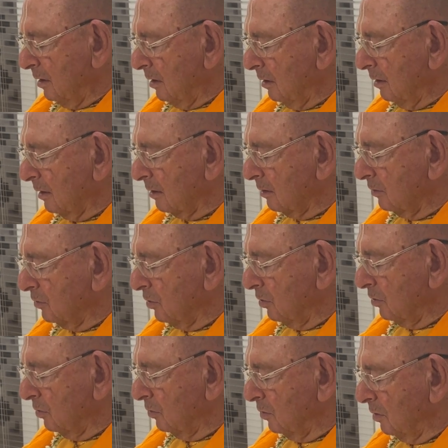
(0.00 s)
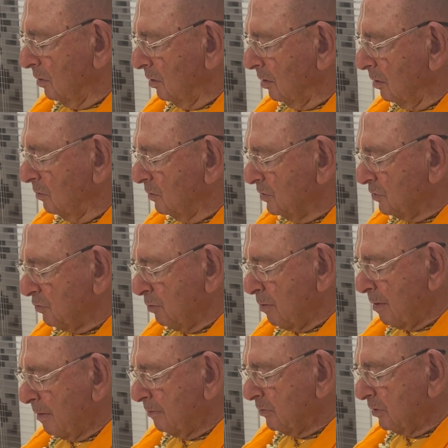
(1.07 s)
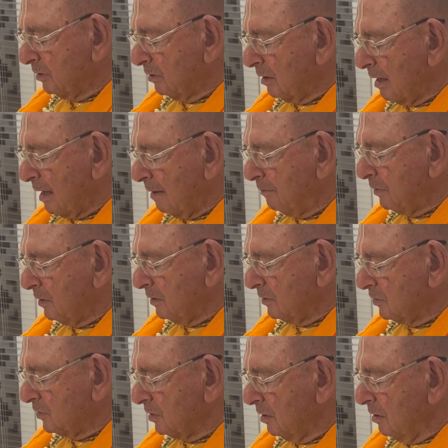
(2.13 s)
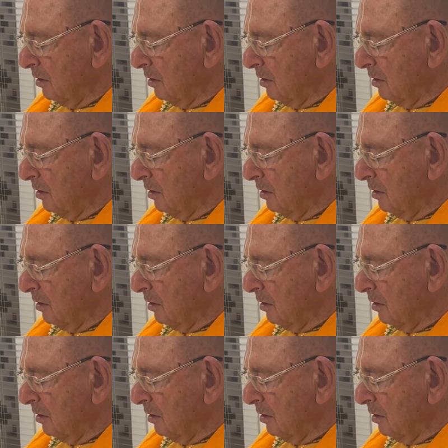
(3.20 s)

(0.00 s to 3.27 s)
like a doe, always remembering the happiness